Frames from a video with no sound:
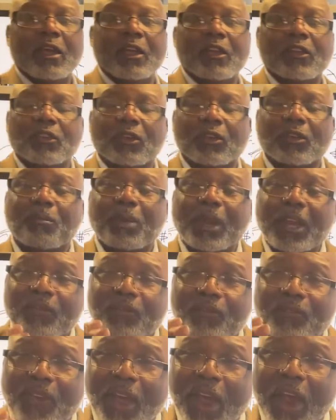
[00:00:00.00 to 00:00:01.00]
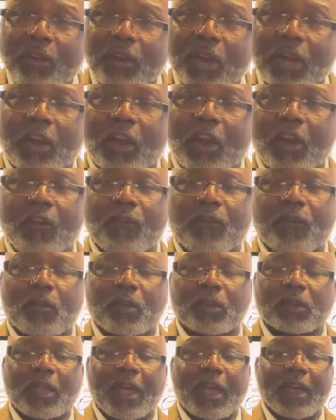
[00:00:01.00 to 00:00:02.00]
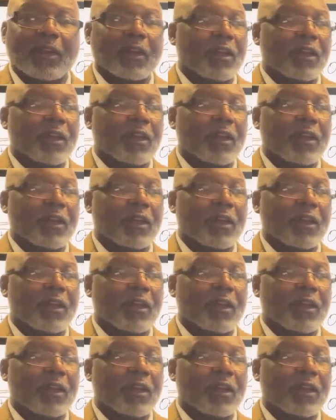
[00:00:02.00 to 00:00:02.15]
So be very careful with that.